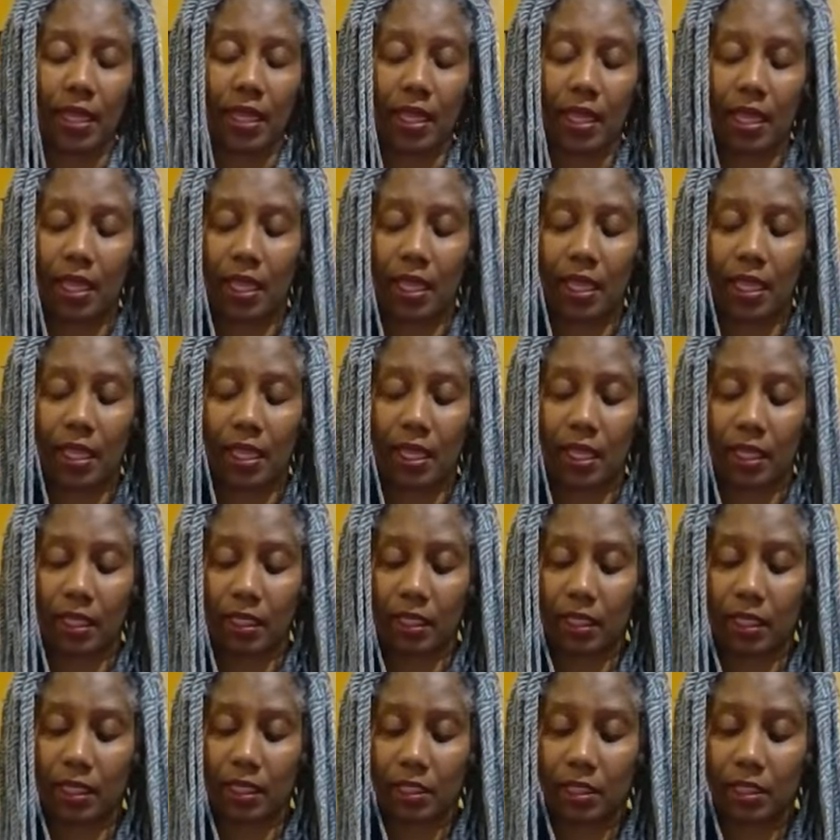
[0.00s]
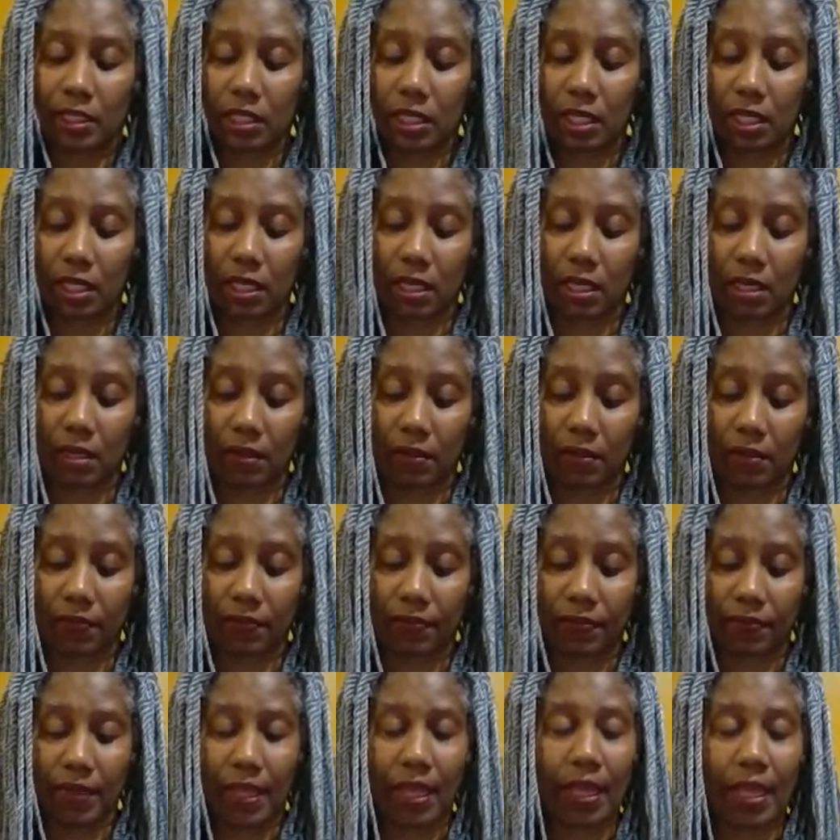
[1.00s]
And he said,
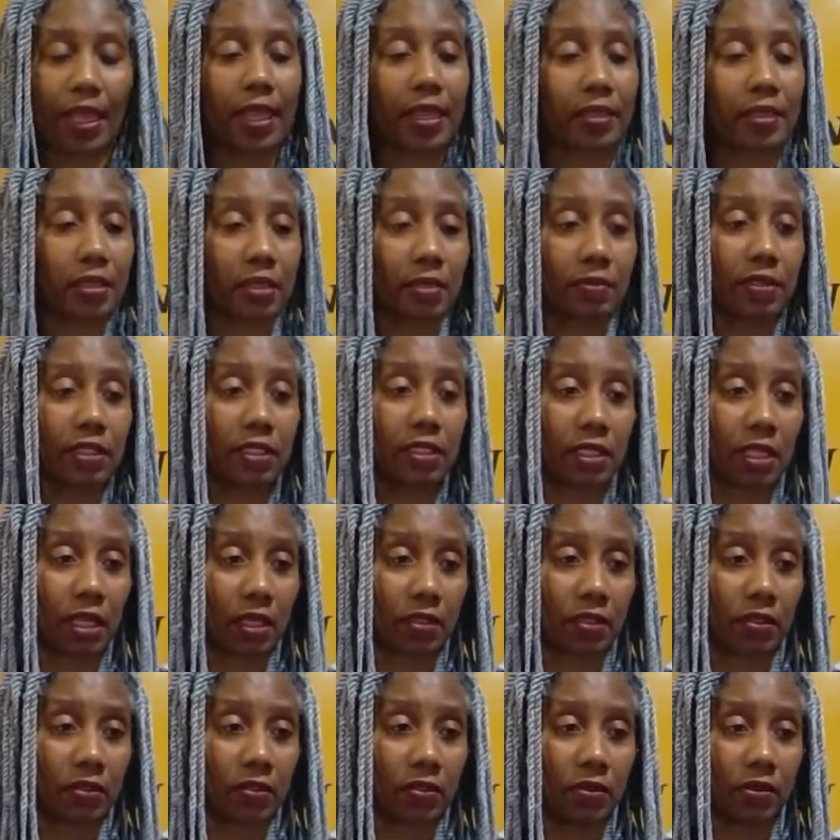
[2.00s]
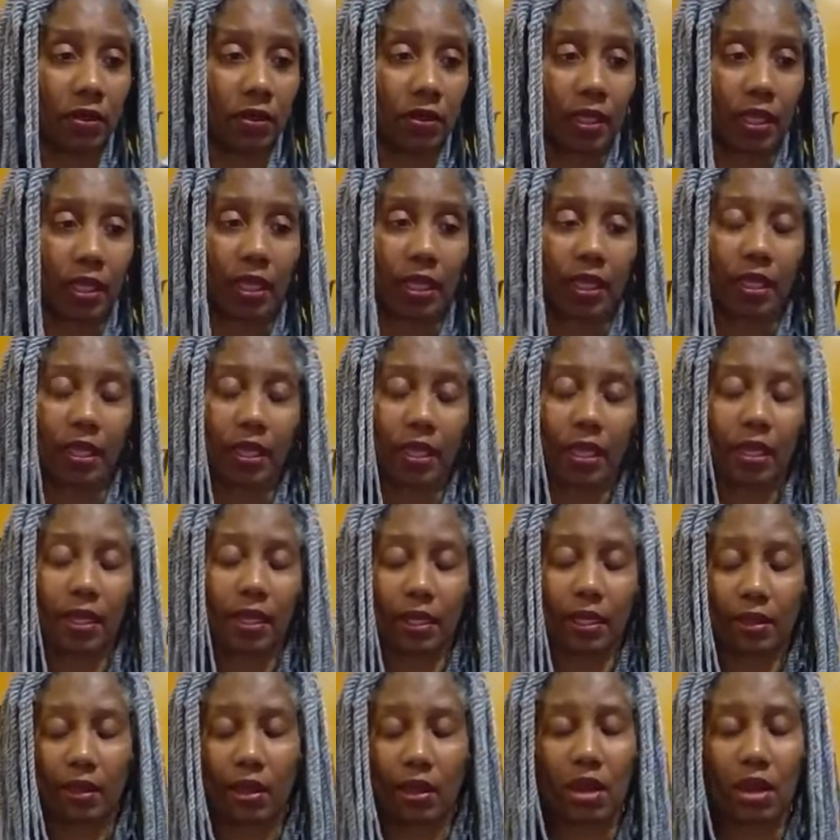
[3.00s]
I had something to tell you. I was
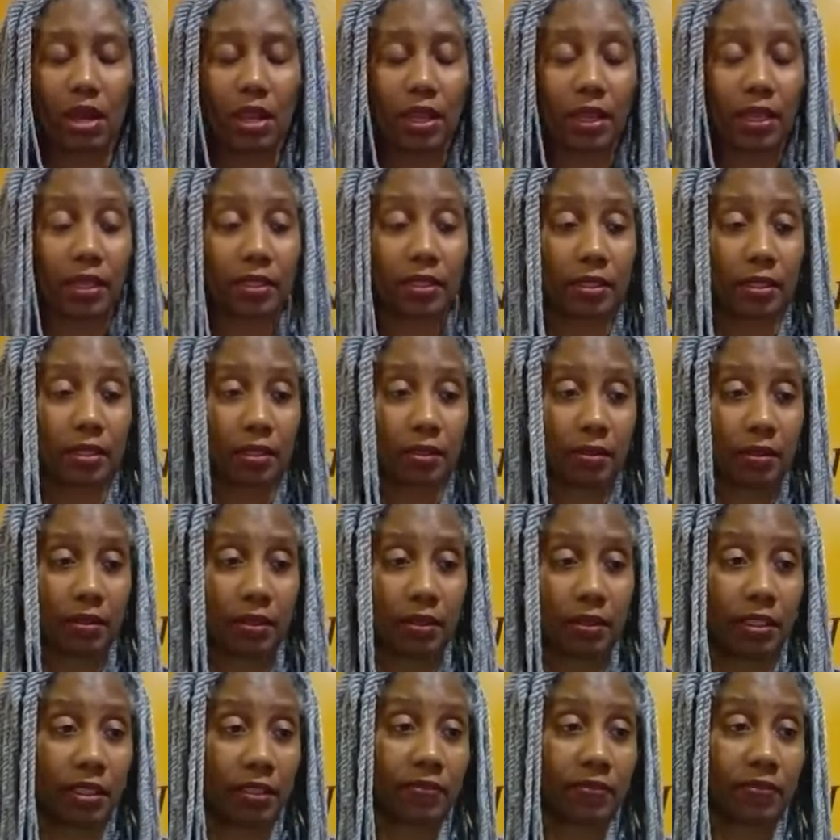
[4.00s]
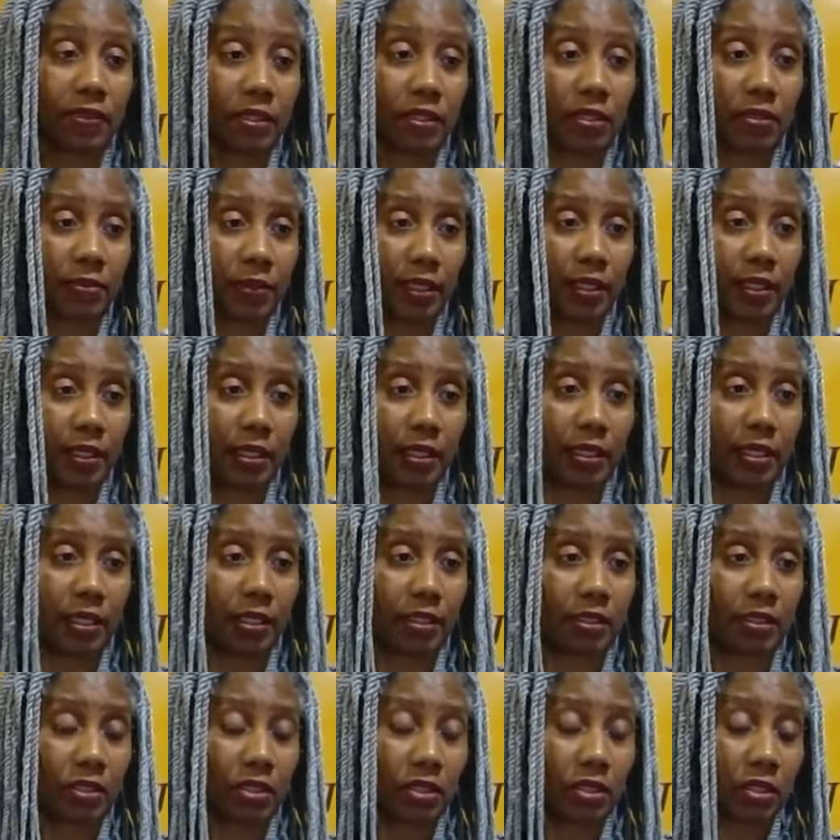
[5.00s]
like, all right, give it to me
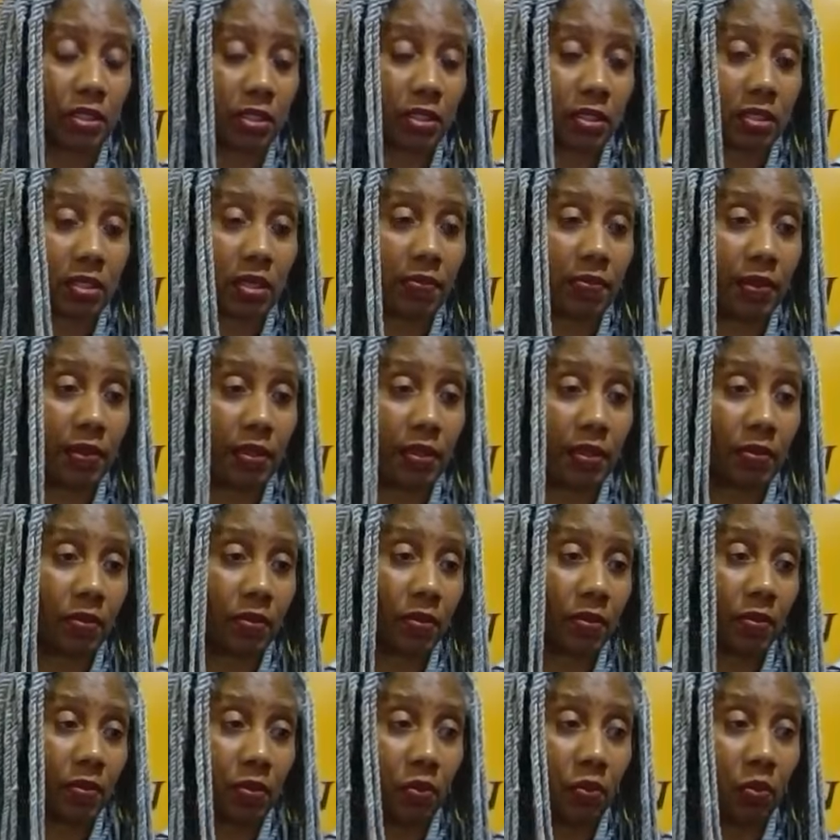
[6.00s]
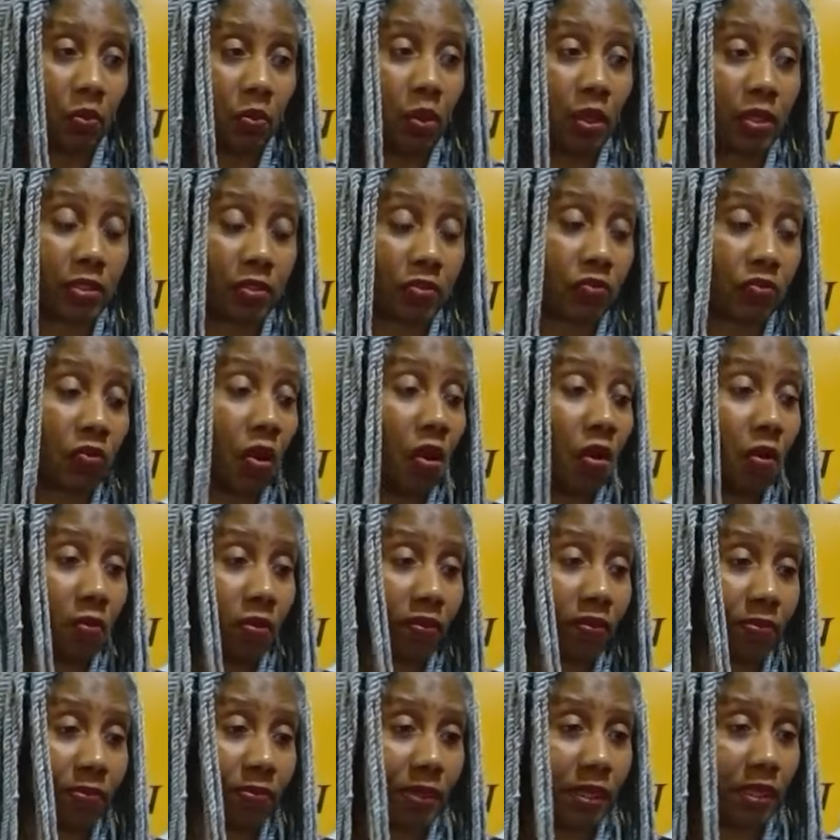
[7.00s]
and just tell me what's wrong
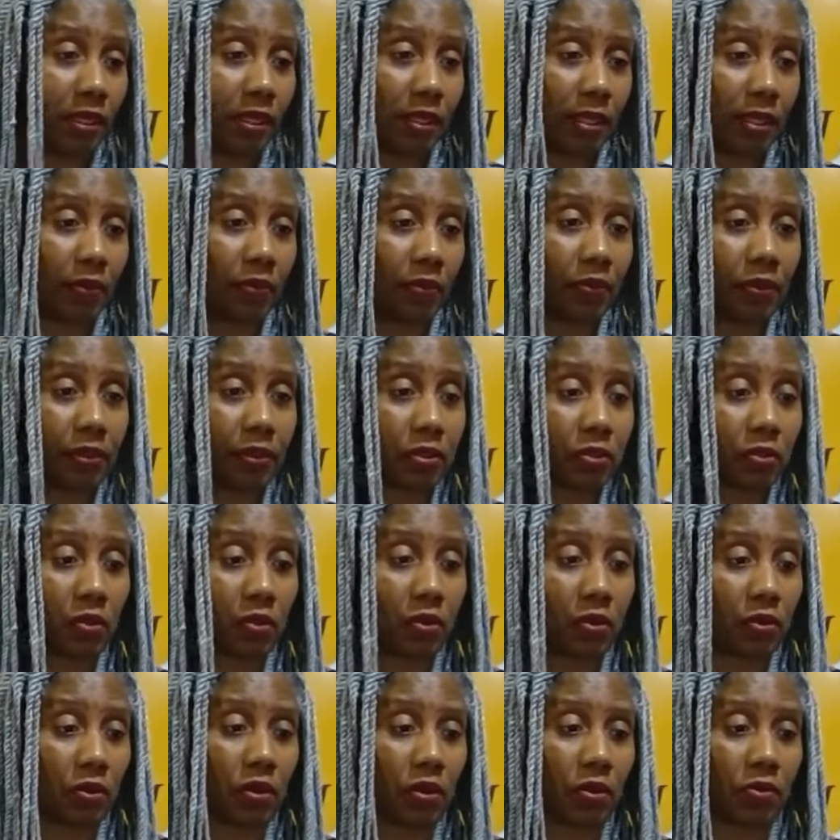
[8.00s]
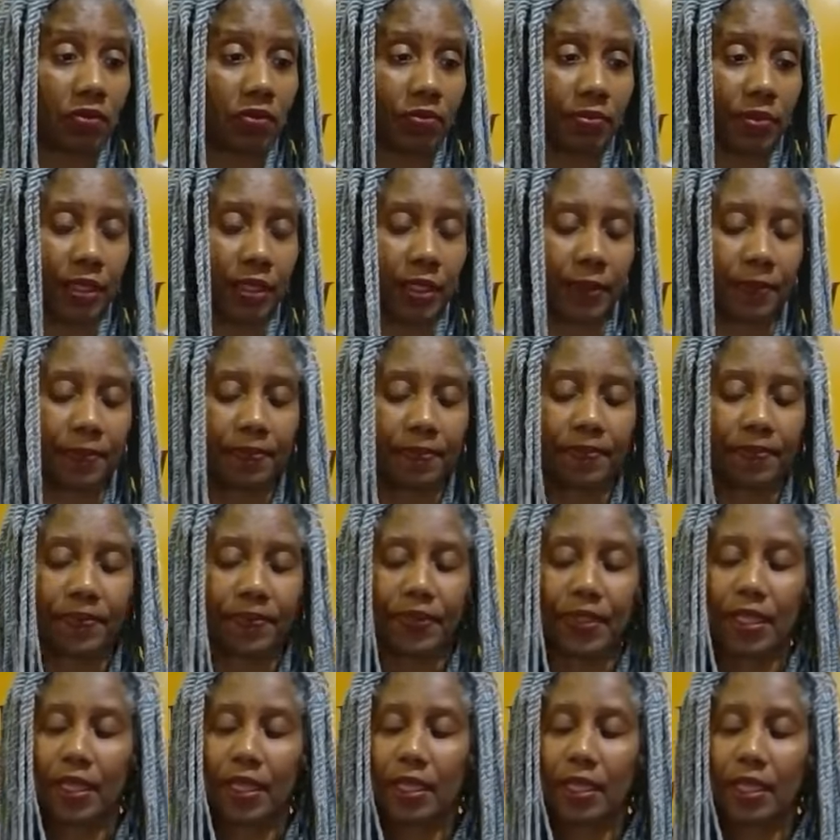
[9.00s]
with me and what's going on with me.
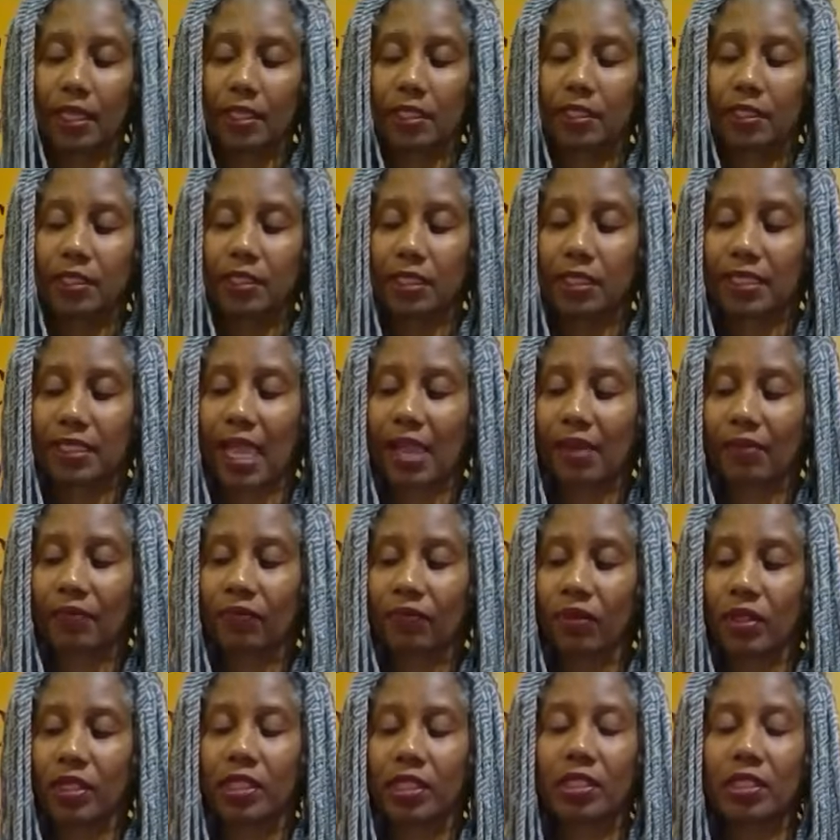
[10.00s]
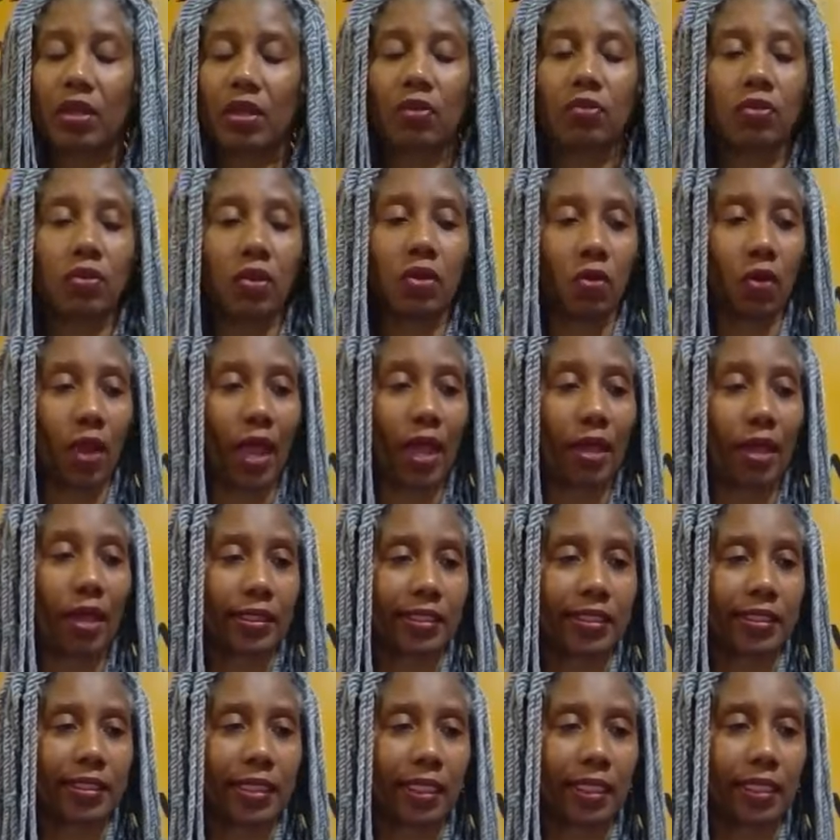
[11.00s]
And he says, I really don't know how
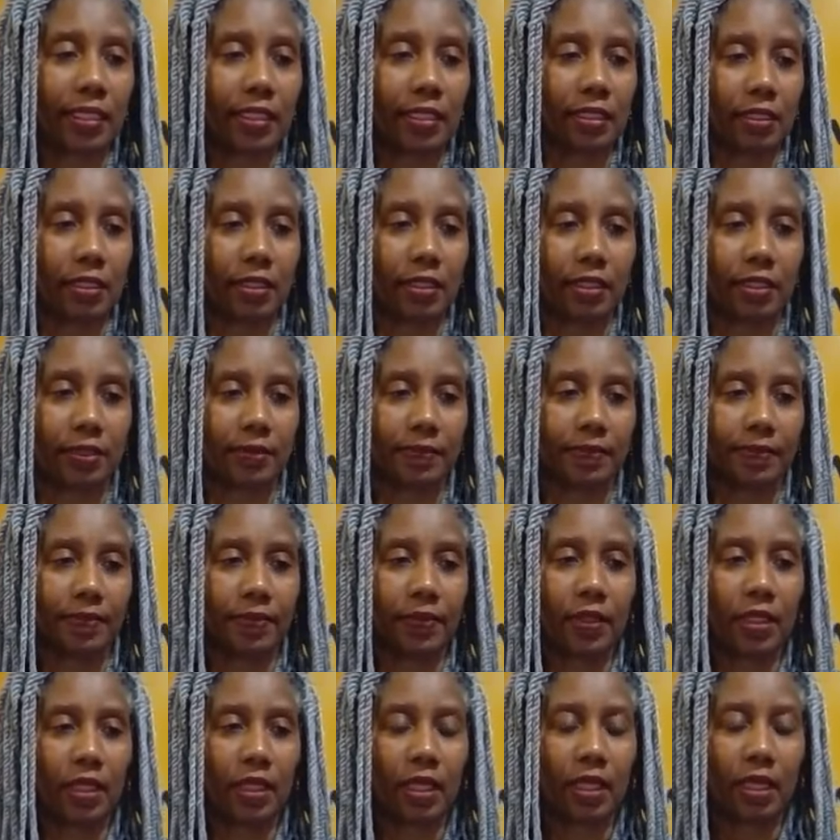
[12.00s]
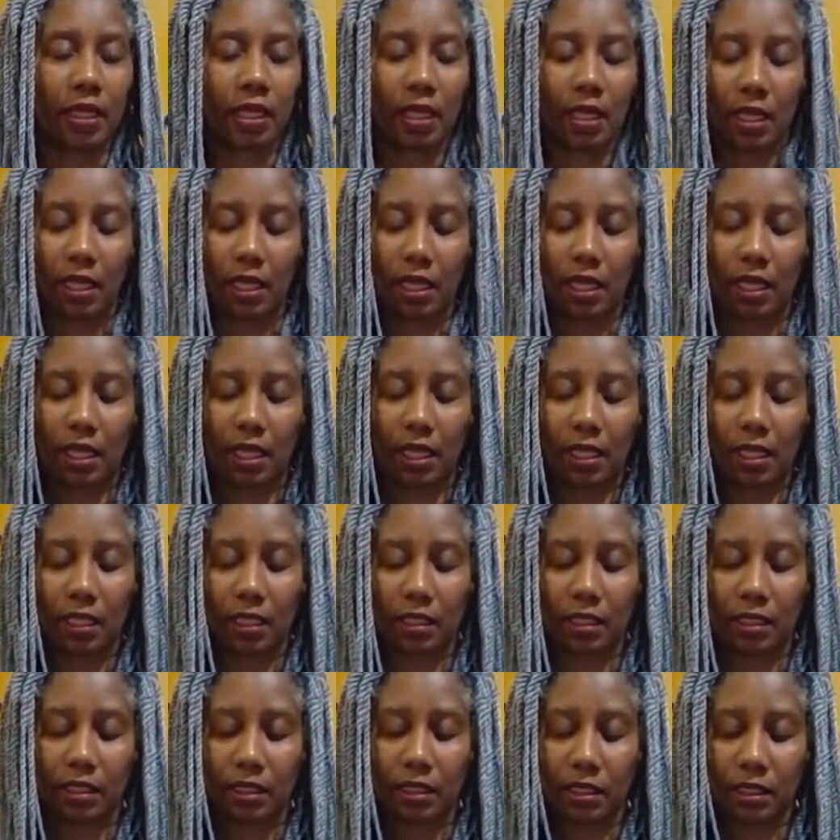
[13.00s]
to say this.
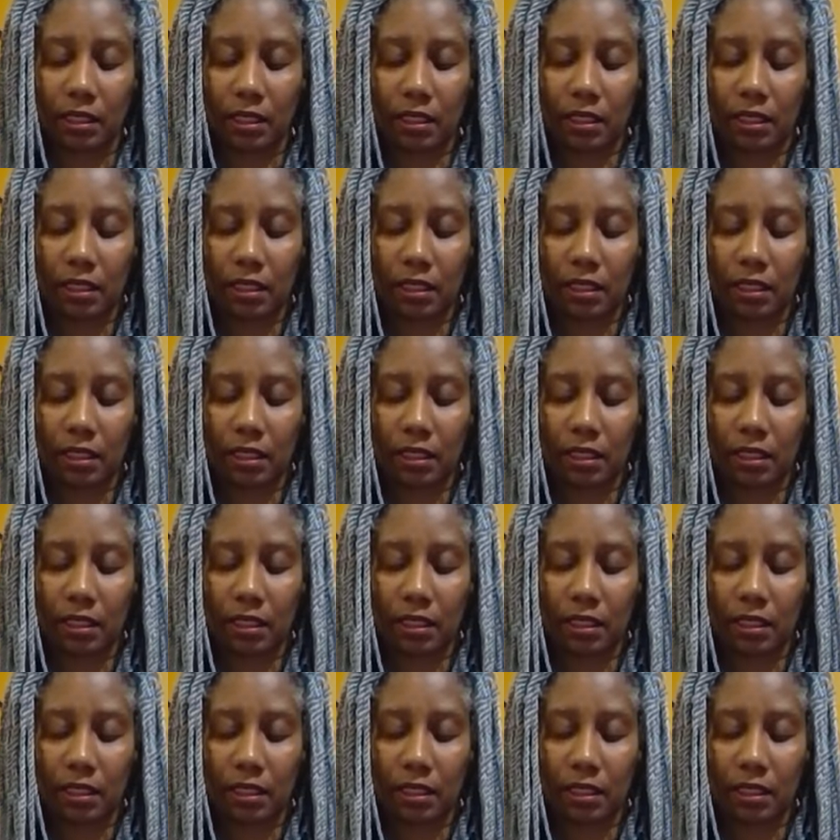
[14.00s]
And